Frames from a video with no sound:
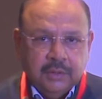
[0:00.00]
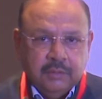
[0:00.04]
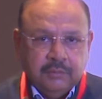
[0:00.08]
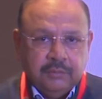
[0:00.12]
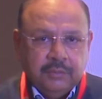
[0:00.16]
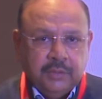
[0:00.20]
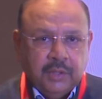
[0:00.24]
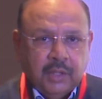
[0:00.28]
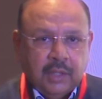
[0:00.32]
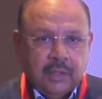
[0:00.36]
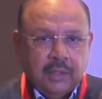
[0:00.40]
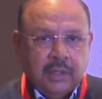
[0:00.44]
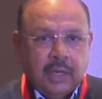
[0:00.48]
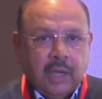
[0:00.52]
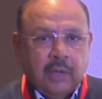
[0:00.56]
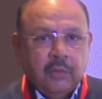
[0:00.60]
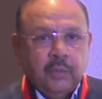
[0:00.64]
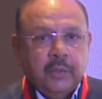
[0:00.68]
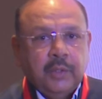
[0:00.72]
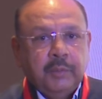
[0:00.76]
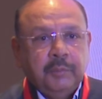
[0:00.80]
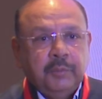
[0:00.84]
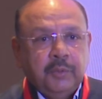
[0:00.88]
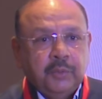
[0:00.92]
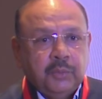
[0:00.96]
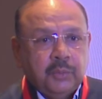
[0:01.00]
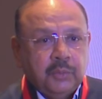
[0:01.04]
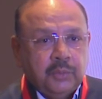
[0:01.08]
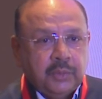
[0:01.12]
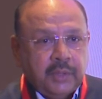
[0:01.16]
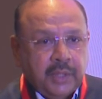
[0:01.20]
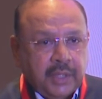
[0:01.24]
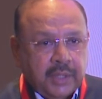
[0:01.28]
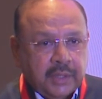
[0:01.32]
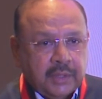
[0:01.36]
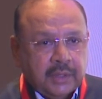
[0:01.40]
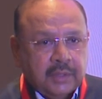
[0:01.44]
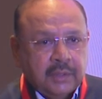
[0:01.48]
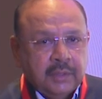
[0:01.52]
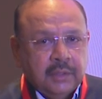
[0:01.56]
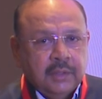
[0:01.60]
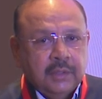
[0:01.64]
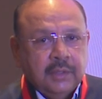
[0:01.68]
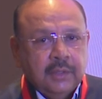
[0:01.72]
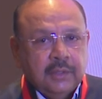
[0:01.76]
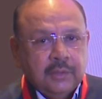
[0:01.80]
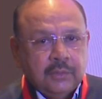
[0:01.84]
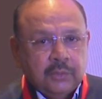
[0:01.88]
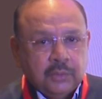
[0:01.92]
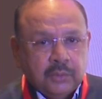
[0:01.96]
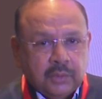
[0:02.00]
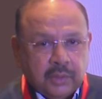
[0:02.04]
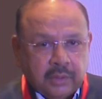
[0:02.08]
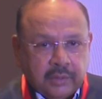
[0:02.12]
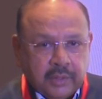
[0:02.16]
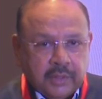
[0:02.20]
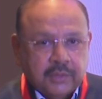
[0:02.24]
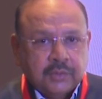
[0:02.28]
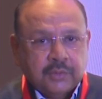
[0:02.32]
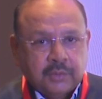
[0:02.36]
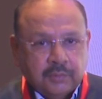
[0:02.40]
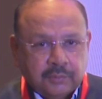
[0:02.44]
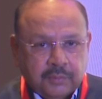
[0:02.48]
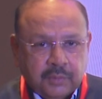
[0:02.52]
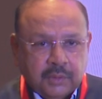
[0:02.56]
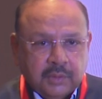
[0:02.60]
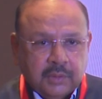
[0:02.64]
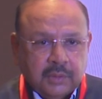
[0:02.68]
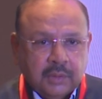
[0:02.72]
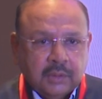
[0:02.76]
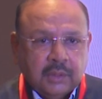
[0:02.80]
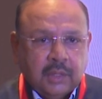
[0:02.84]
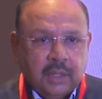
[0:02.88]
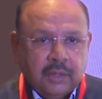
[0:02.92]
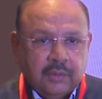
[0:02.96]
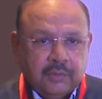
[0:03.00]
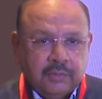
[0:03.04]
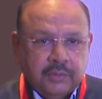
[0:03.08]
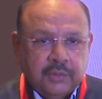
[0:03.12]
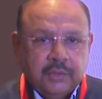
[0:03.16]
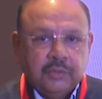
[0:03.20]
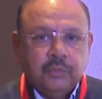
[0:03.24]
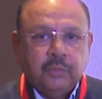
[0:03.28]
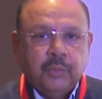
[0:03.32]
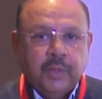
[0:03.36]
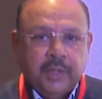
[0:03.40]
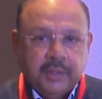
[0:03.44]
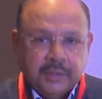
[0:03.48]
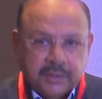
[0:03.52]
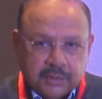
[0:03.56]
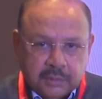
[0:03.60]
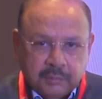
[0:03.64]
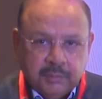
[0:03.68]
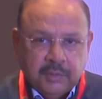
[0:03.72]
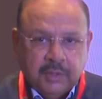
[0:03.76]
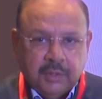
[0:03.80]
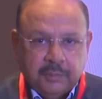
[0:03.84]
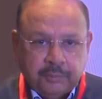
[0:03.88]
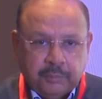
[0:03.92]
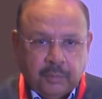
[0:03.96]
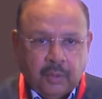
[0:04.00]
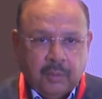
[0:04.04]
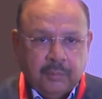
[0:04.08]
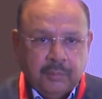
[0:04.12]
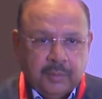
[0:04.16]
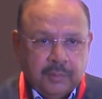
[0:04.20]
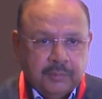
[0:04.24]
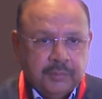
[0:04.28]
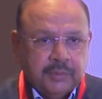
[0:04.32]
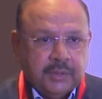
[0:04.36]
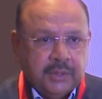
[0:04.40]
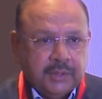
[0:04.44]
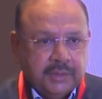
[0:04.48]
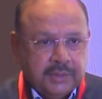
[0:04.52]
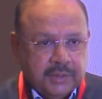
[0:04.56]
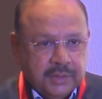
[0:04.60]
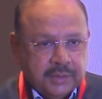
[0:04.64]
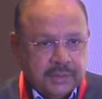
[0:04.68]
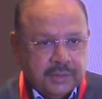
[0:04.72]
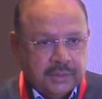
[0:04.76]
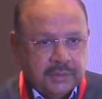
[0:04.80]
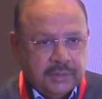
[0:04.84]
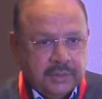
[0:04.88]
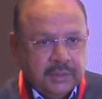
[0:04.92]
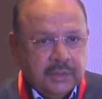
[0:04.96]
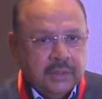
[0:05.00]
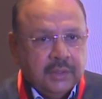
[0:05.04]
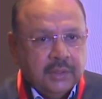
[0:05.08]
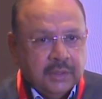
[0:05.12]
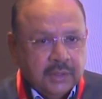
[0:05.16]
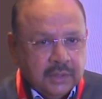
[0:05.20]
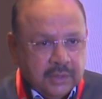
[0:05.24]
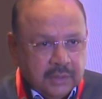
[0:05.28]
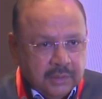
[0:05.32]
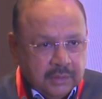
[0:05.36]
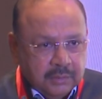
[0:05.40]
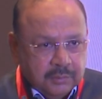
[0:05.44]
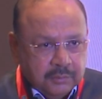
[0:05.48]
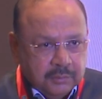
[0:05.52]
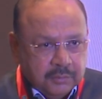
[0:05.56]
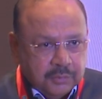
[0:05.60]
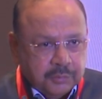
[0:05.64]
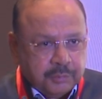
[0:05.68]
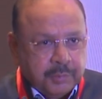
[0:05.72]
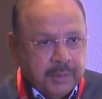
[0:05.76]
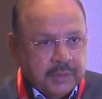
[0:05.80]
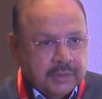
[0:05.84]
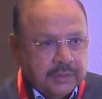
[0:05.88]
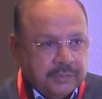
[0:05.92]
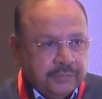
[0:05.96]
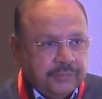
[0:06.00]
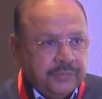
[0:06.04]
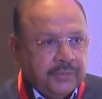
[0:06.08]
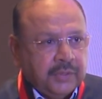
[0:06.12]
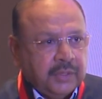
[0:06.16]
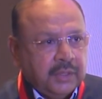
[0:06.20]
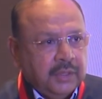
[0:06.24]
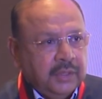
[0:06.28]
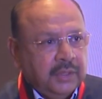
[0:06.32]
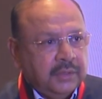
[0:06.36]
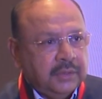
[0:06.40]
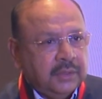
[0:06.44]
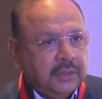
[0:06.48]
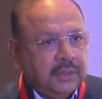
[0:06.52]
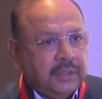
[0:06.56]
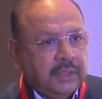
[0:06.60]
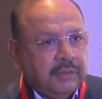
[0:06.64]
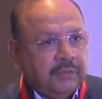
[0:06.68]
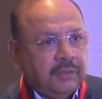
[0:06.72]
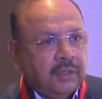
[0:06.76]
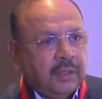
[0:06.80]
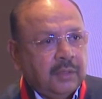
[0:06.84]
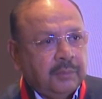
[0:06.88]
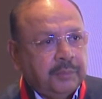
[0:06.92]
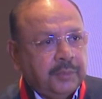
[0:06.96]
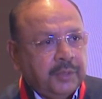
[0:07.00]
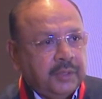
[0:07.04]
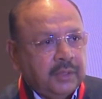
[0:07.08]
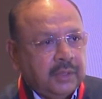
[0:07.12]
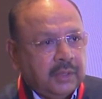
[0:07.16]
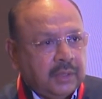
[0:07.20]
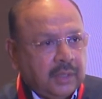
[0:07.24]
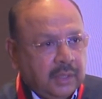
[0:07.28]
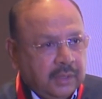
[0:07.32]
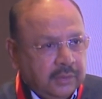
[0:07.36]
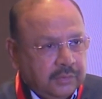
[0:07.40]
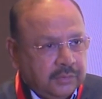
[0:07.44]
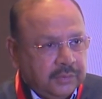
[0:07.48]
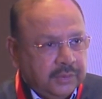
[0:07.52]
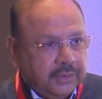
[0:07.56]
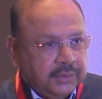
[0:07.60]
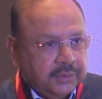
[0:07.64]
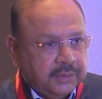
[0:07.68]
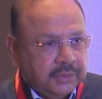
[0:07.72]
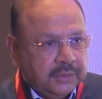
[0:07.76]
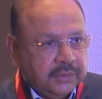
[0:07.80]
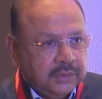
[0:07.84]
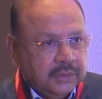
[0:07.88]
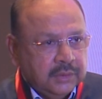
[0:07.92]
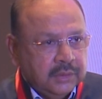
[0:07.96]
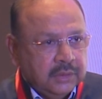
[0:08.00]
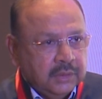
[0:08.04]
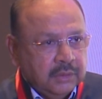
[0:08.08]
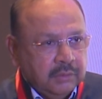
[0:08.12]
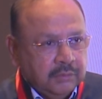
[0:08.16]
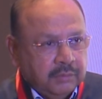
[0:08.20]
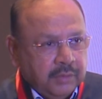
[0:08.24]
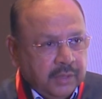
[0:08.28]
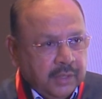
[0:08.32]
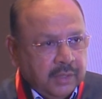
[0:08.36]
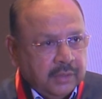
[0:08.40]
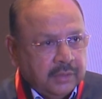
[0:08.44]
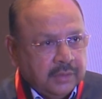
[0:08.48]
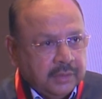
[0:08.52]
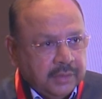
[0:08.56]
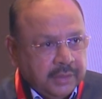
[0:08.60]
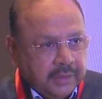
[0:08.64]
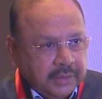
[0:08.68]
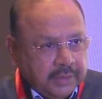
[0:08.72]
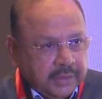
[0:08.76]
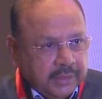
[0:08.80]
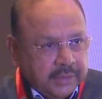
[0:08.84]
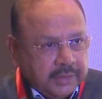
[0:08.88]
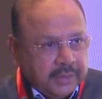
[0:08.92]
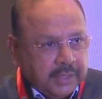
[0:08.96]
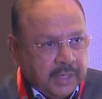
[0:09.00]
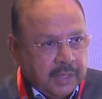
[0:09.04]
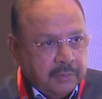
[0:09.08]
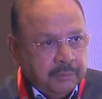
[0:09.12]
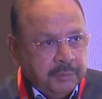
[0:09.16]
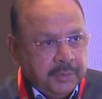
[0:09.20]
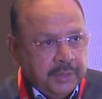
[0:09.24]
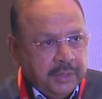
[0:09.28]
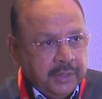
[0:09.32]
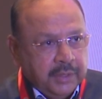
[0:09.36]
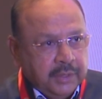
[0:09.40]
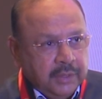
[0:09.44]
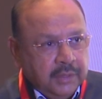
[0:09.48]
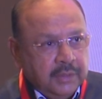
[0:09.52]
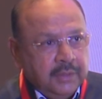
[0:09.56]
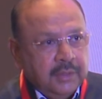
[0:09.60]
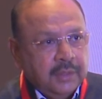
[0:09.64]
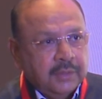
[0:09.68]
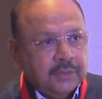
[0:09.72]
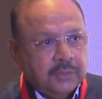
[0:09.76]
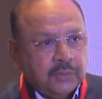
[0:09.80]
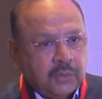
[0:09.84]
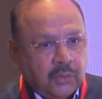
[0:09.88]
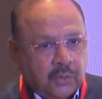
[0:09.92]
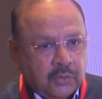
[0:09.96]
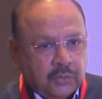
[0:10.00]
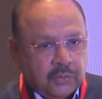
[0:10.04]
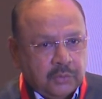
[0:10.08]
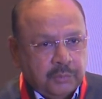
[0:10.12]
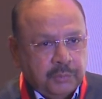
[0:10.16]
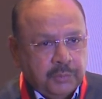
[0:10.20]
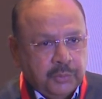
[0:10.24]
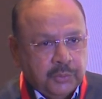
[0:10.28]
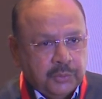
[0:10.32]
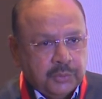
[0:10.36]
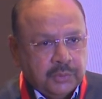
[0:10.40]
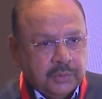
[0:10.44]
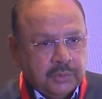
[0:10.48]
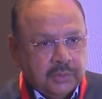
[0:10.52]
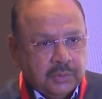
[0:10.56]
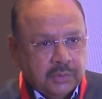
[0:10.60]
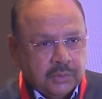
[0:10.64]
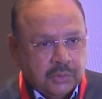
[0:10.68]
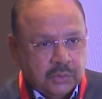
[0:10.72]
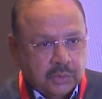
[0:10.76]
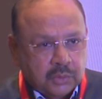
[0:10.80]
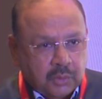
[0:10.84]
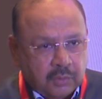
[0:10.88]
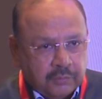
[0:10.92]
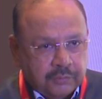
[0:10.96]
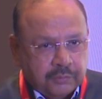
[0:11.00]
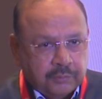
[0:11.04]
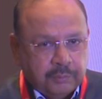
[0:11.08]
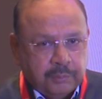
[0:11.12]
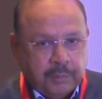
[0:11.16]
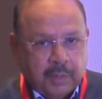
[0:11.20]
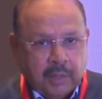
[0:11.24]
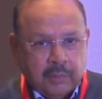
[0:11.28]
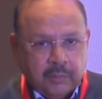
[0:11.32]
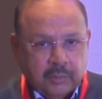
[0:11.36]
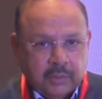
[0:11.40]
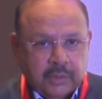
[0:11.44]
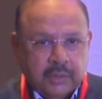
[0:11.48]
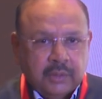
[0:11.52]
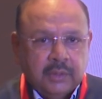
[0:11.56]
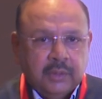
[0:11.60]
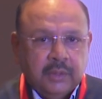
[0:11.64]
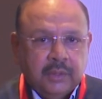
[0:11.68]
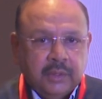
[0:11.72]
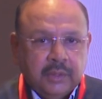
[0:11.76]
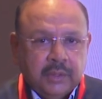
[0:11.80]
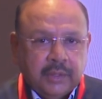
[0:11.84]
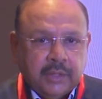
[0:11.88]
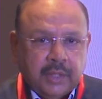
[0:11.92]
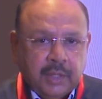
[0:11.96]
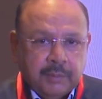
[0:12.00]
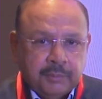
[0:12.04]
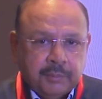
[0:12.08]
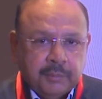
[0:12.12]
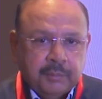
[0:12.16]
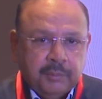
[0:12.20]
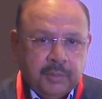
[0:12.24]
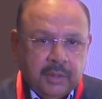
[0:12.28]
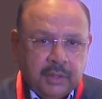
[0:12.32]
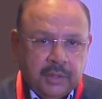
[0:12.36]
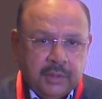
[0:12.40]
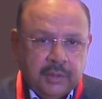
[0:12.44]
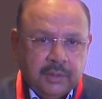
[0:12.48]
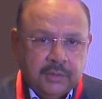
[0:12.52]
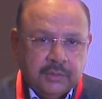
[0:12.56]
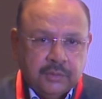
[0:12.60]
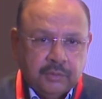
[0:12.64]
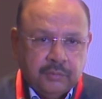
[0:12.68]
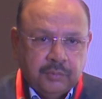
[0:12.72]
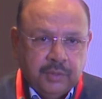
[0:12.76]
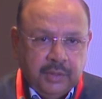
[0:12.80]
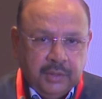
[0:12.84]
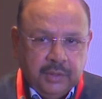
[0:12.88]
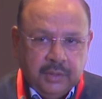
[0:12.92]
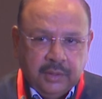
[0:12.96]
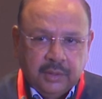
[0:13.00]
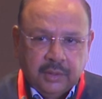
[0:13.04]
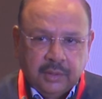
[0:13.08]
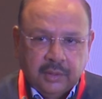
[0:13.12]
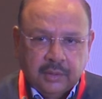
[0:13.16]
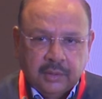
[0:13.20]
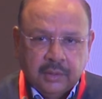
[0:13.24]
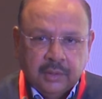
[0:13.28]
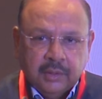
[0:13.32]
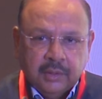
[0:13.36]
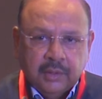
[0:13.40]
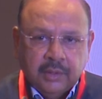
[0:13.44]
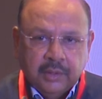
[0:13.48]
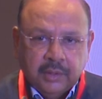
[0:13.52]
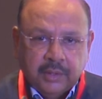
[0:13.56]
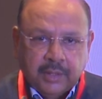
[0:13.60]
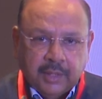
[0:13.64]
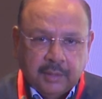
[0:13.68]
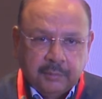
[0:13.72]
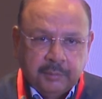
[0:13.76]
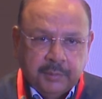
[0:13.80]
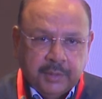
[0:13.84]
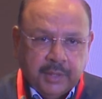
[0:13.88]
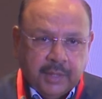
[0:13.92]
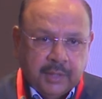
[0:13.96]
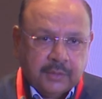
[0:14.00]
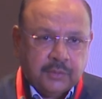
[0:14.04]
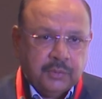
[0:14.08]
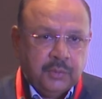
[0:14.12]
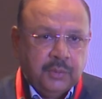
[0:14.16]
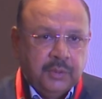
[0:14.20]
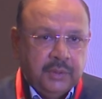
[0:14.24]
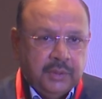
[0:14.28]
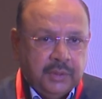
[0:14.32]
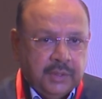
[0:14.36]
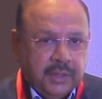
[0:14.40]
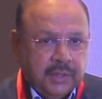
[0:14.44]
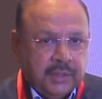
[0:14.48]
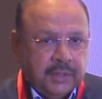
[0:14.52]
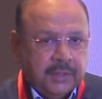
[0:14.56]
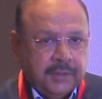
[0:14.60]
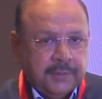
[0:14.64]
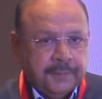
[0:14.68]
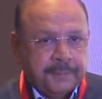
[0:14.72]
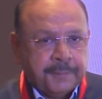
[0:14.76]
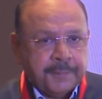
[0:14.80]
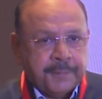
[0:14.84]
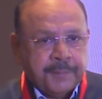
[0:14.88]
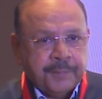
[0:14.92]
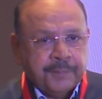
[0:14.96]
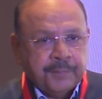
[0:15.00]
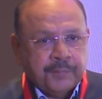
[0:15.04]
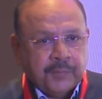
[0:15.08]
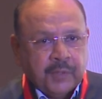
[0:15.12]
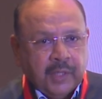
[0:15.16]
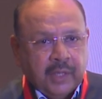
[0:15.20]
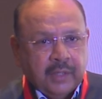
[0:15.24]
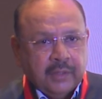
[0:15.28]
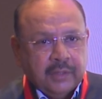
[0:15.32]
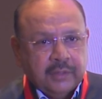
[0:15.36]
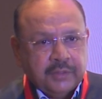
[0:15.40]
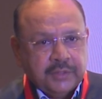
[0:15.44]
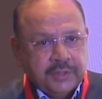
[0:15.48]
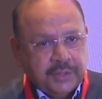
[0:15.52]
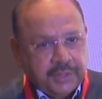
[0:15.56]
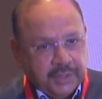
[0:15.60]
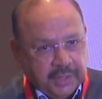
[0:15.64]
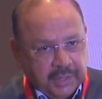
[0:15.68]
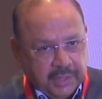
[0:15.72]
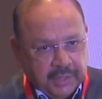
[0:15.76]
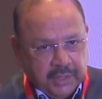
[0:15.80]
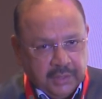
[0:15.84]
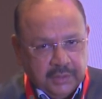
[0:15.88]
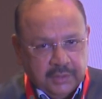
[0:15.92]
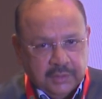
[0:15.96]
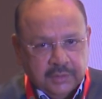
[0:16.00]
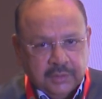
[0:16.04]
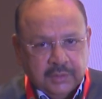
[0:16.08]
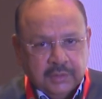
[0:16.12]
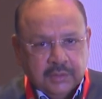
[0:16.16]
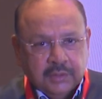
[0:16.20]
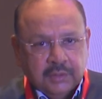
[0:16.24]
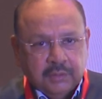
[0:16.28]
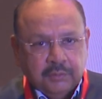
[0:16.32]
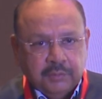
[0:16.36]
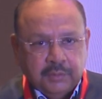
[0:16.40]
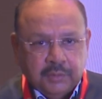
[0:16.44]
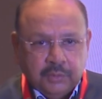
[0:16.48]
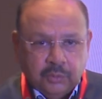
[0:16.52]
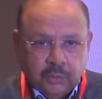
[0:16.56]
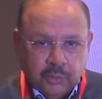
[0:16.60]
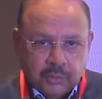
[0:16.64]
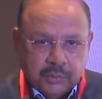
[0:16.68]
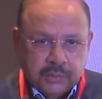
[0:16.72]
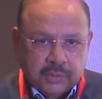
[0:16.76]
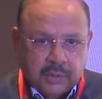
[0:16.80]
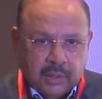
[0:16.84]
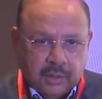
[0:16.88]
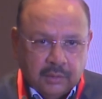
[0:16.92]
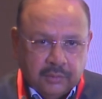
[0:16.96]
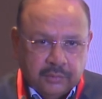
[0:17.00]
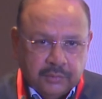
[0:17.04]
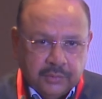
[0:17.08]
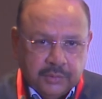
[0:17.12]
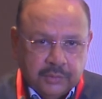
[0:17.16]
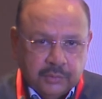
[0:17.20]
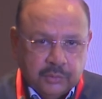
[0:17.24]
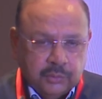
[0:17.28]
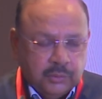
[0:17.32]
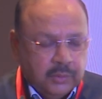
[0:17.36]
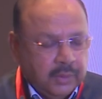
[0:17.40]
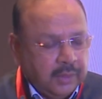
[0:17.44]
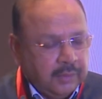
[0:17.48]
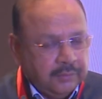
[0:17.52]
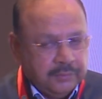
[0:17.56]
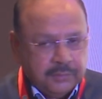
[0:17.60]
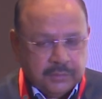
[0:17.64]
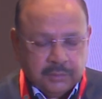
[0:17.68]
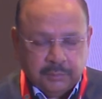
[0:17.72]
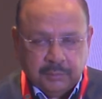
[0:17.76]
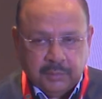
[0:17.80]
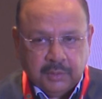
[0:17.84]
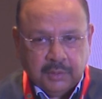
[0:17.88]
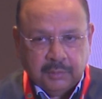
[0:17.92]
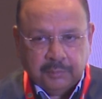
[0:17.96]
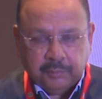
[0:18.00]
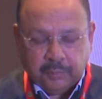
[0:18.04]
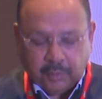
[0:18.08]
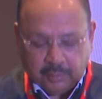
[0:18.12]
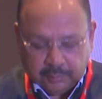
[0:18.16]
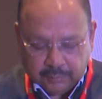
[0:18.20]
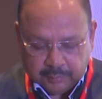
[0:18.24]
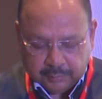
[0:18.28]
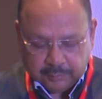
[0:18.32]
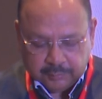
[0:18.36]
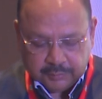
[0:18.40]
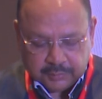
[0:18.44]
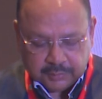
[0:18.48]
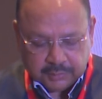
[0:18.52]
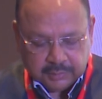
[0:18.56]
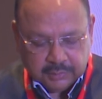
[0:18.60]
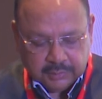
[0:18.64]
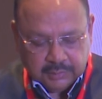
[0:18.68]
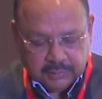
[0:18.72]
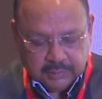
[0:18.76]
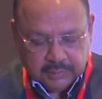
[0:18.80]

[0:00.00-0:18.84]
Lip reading: we are now able to take to the rest of the countries where similar problems exist, specifically the developing countries, where it can be India's contribution, the soft power capabilities of India can be actually taken and shared with those countries who have similar problems.